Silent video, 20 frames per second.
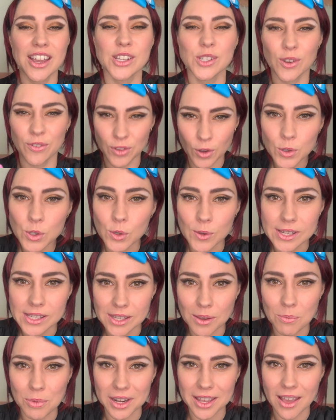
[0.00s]
So if you're doing
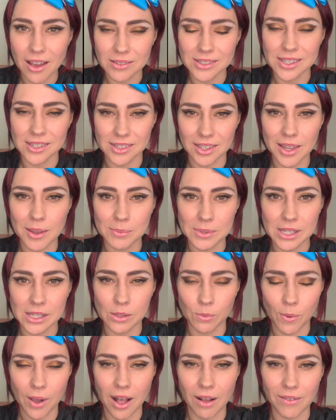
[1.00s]
somebody else's lips
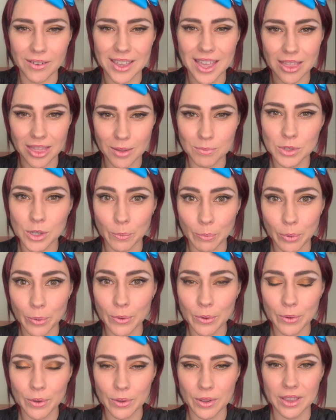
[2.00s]
as well, get them
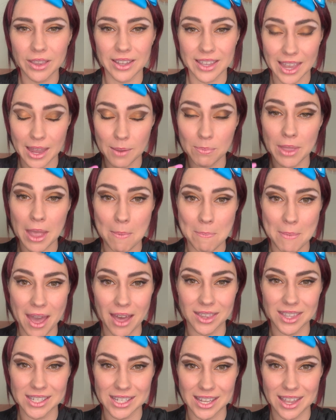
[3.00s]
to keep their
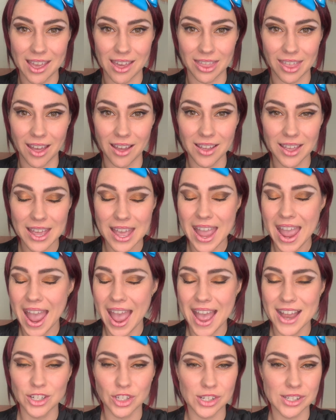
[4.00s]
mouth together
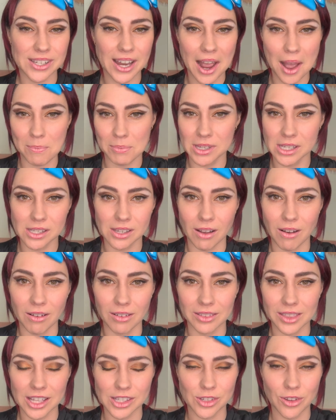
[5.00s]
and just hum a
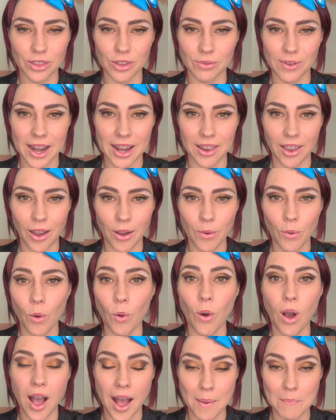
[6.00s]
song that's on the radio,
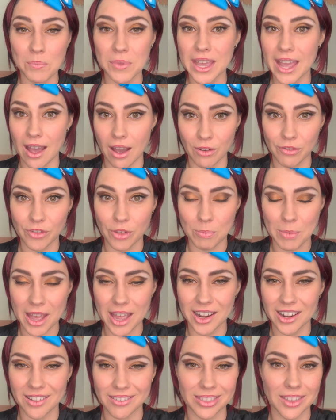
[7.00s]
or hum the
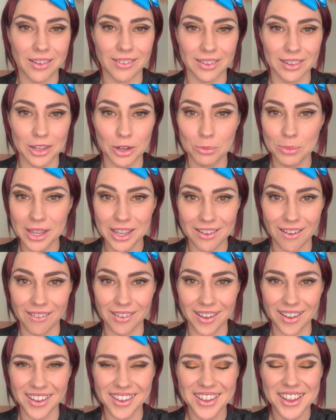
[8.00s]
alphabet if they're a little bit
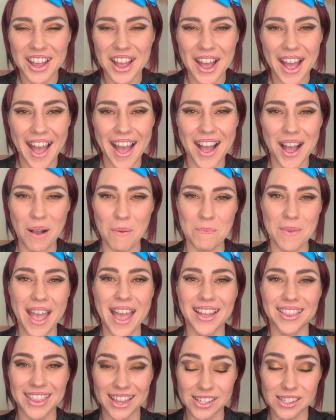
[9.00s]
younger,
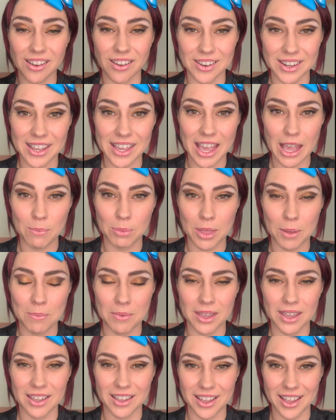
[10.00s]
and that's going to keep
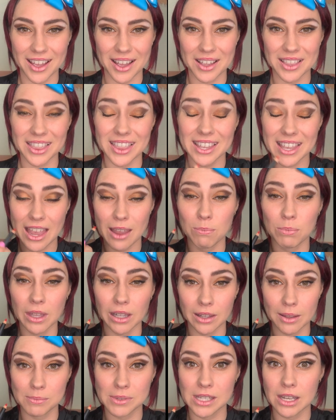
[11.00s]
the
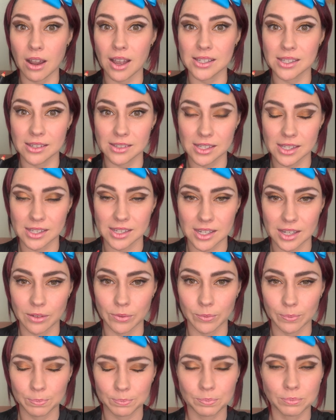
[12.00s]
lips nice and still.